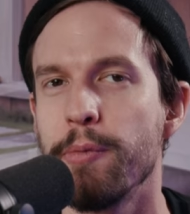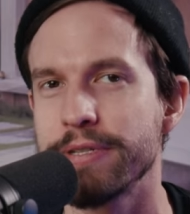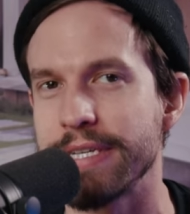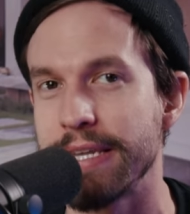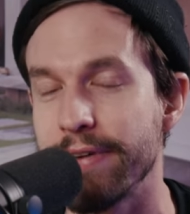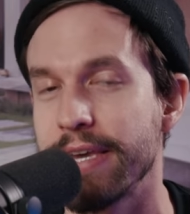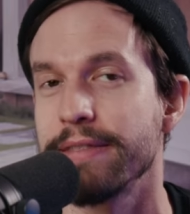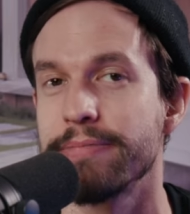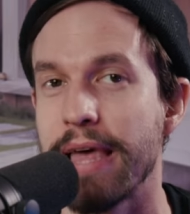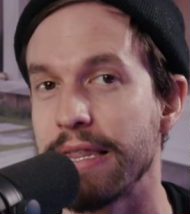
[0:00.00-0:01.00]
the more
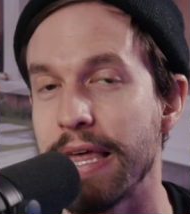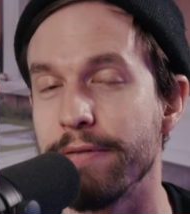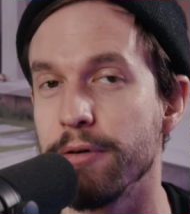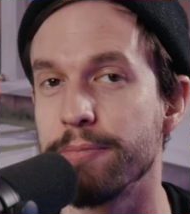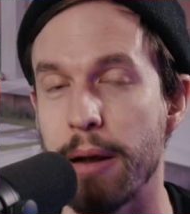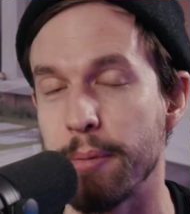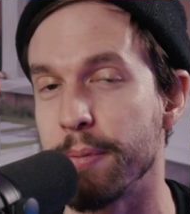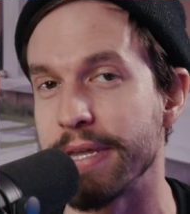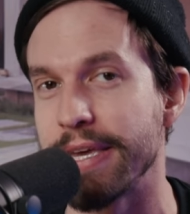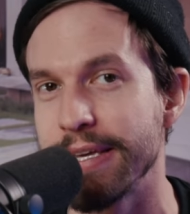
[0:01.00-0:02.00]
significant that level
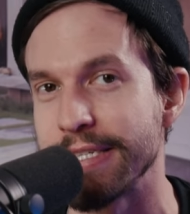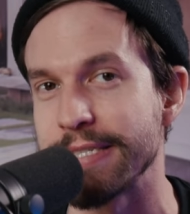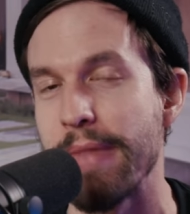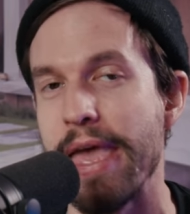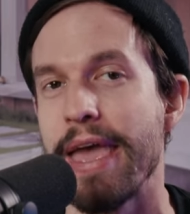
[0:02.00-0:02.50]
probably is.